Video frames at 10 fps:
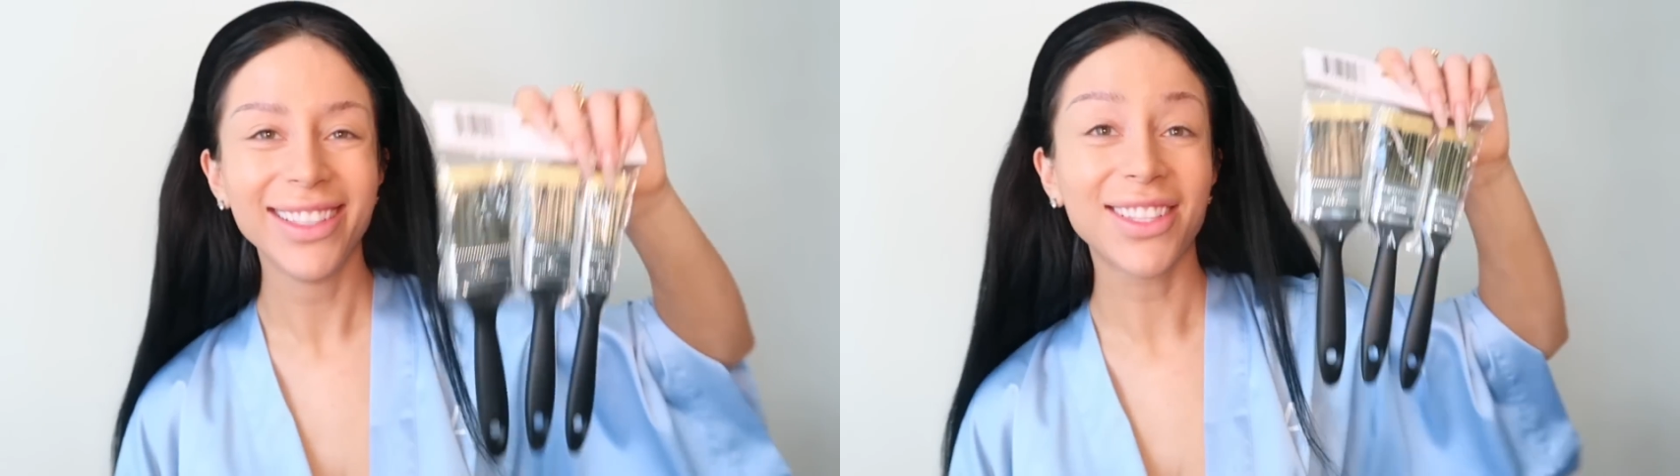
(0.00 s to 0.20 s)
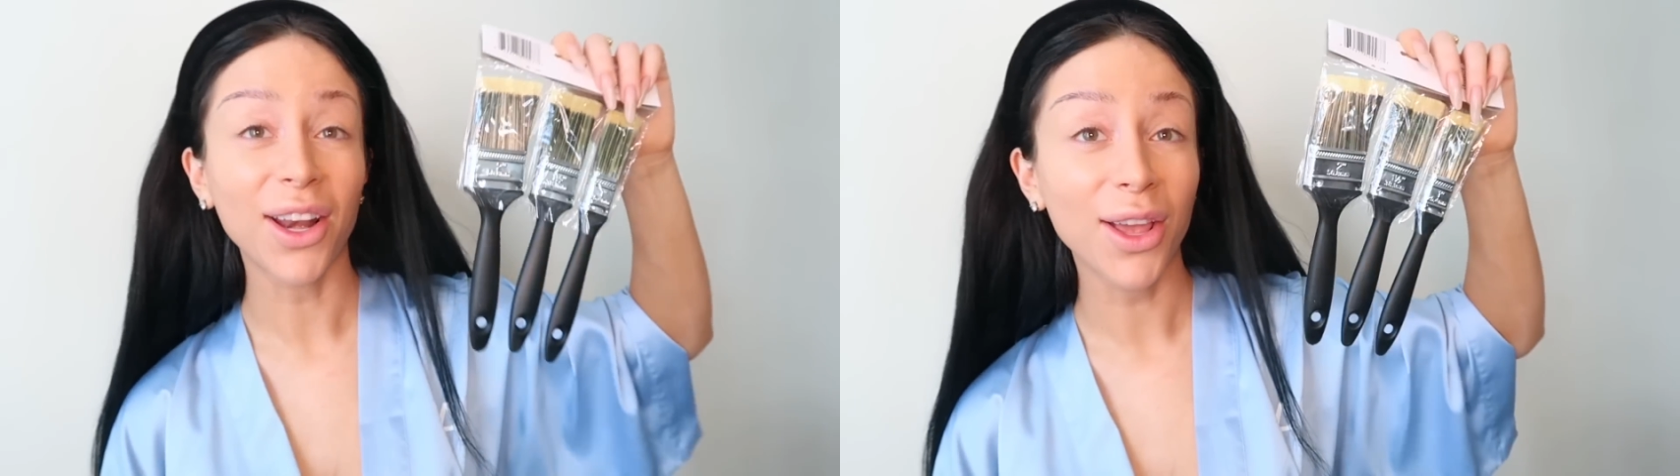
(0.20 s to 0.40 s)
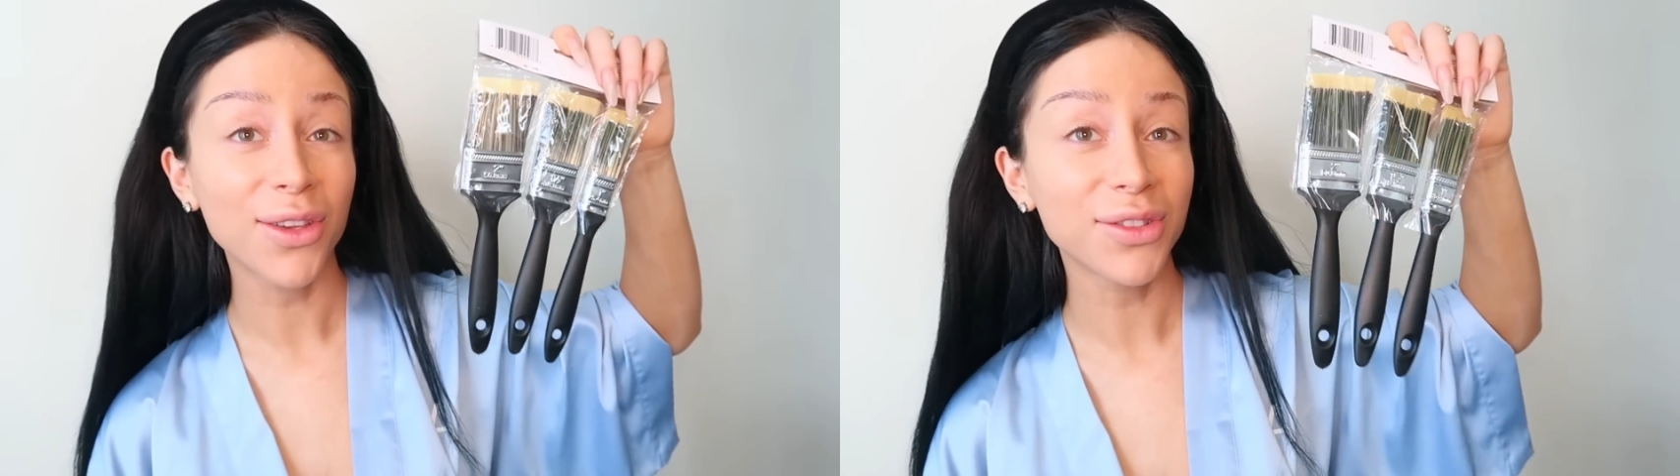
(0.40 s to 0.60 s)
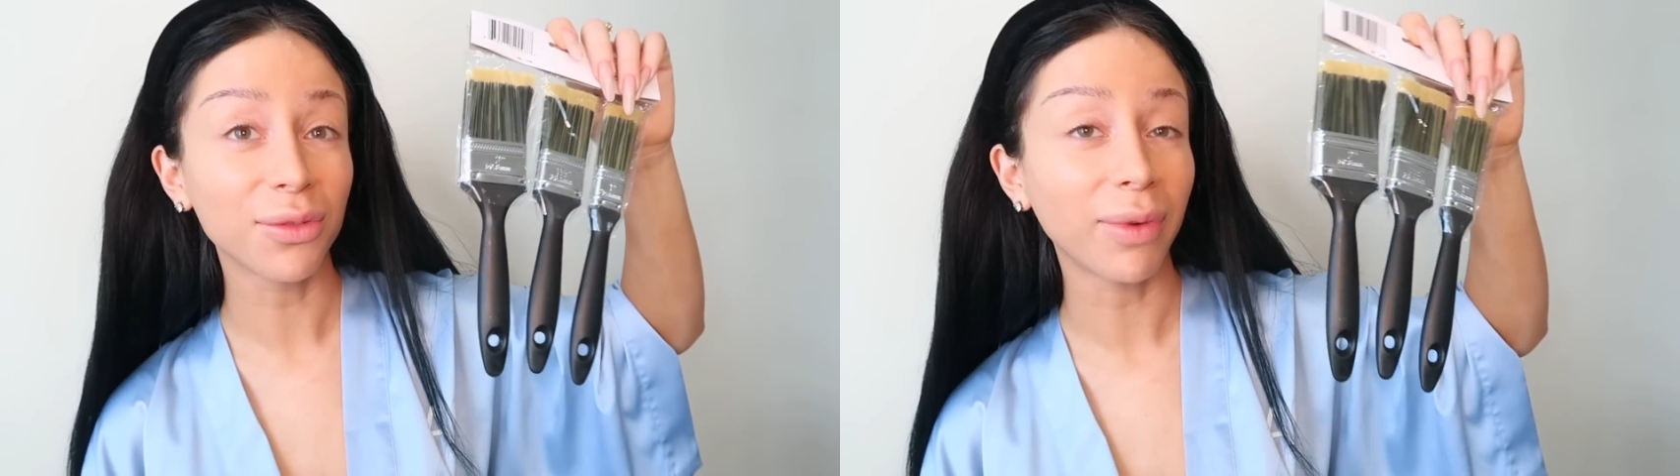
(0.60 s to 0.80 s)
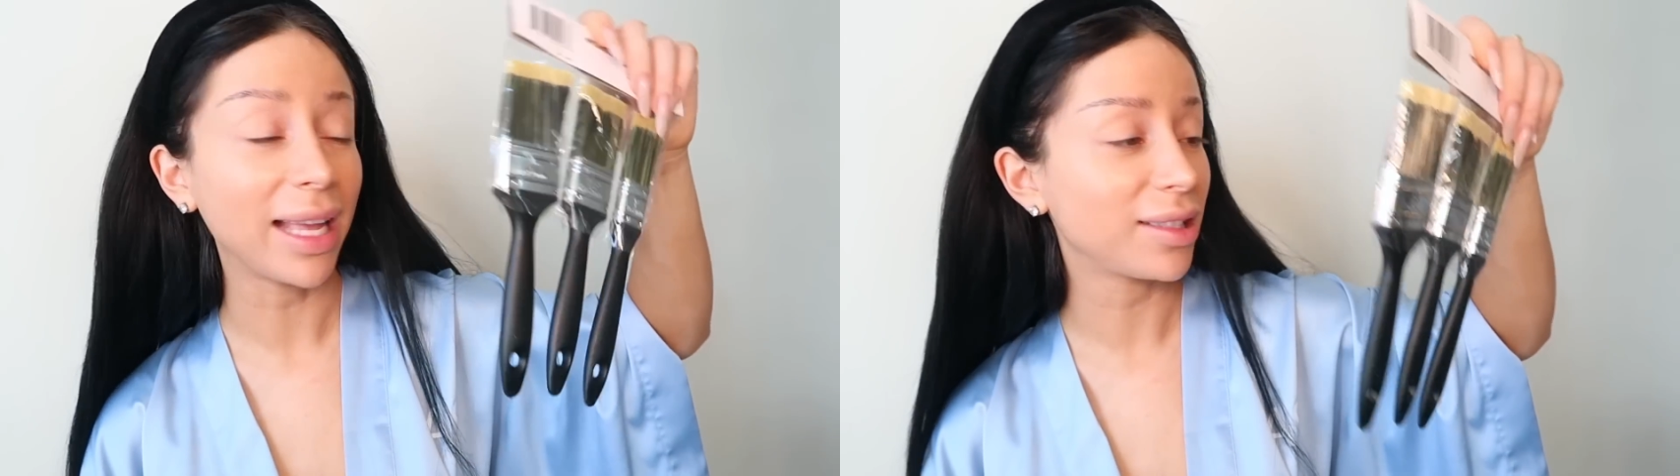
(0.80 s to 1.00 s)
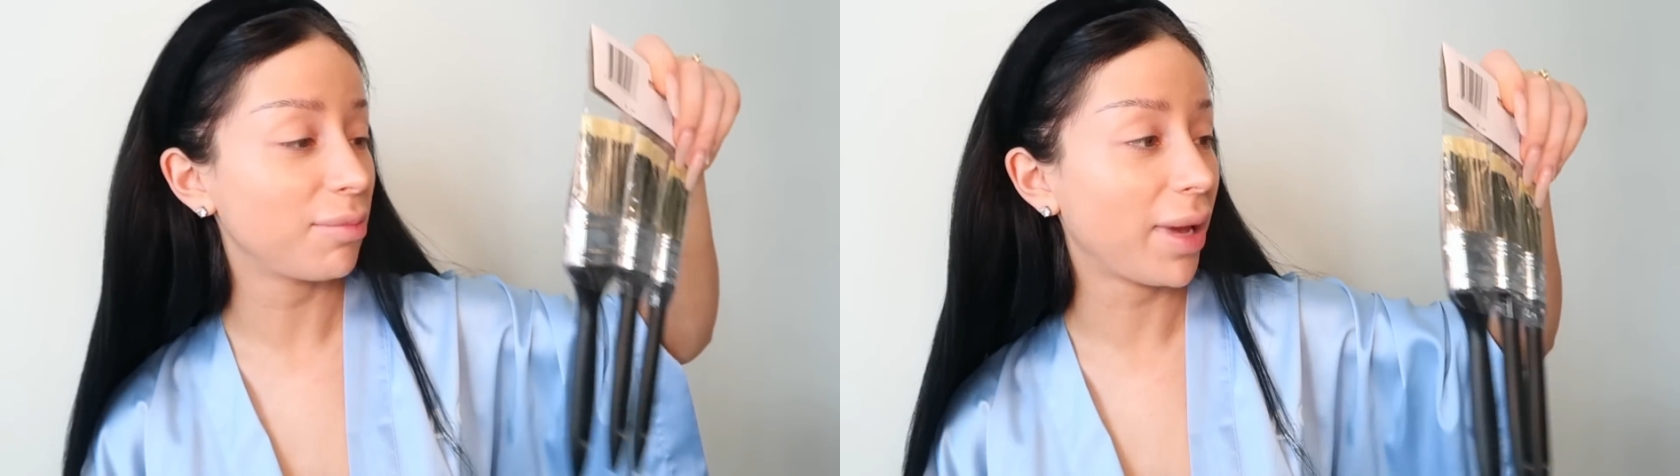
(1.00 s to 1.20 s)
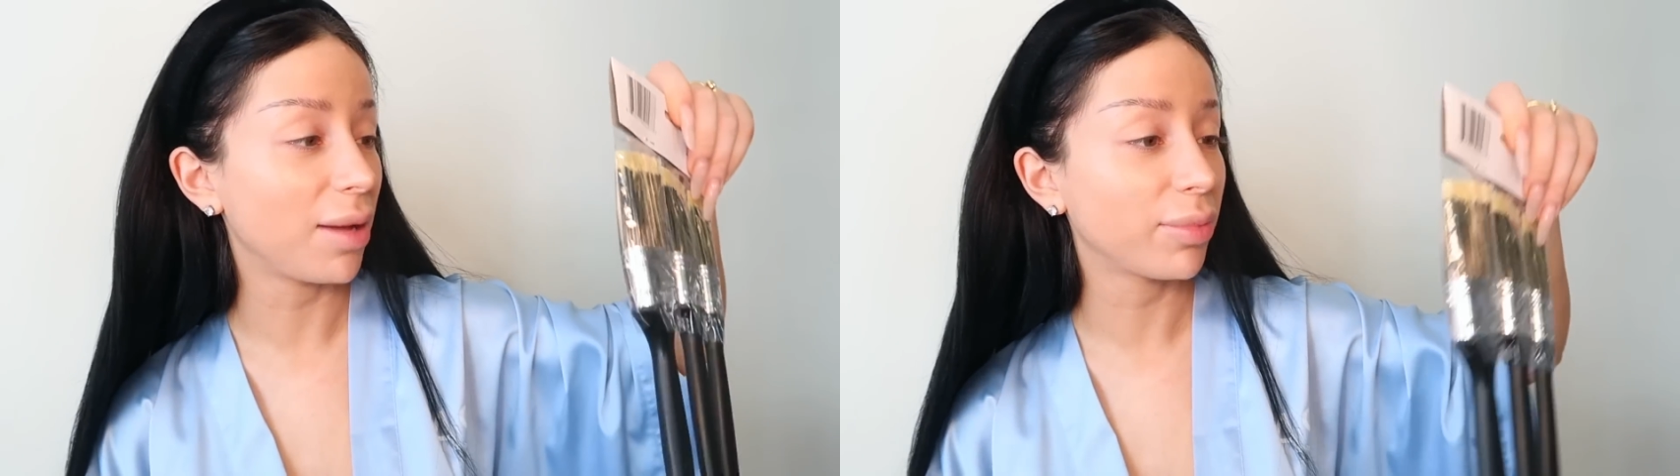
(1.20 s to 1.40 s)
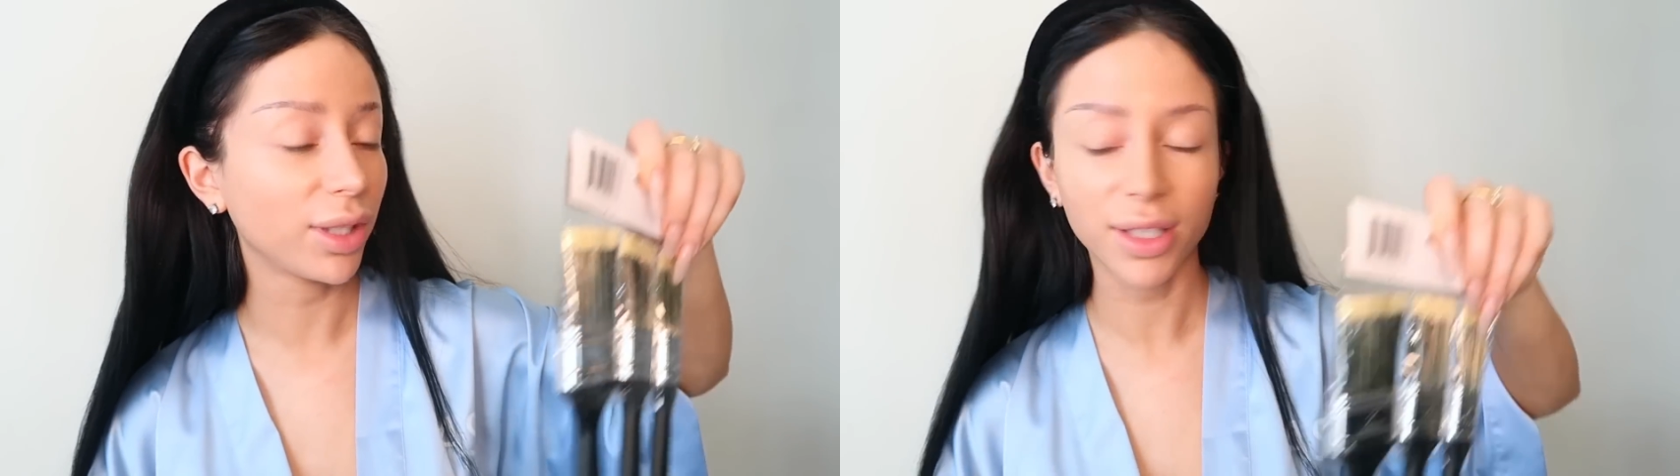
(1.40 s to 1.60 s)
Should I use the random
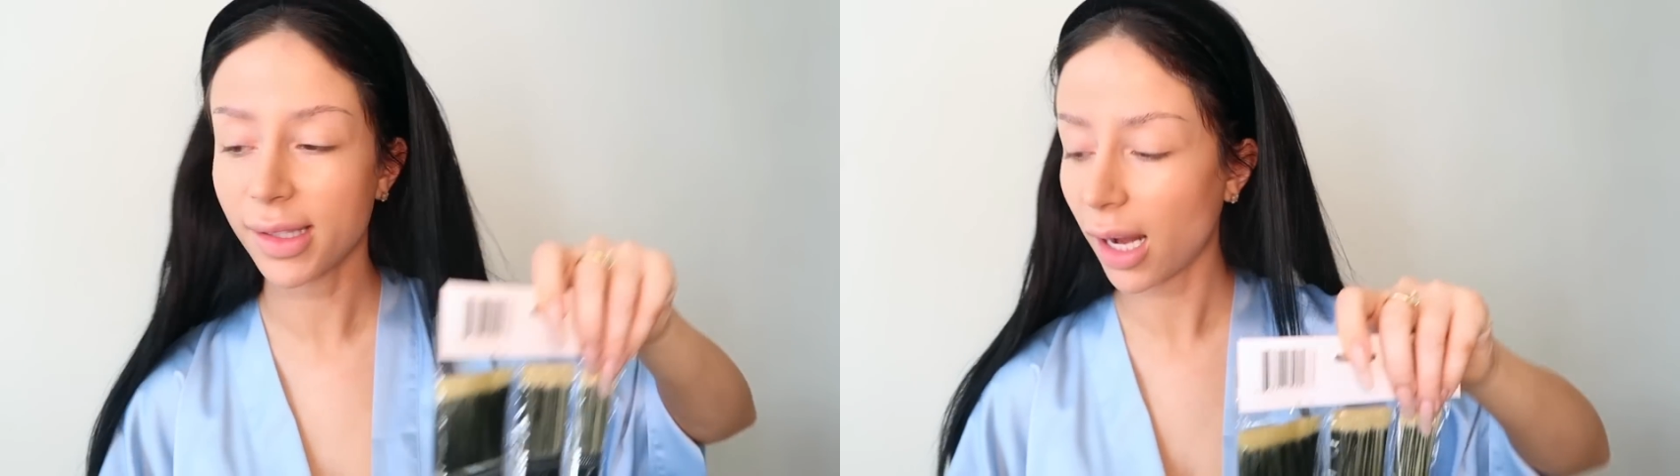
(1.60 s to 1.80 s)
paintbrushes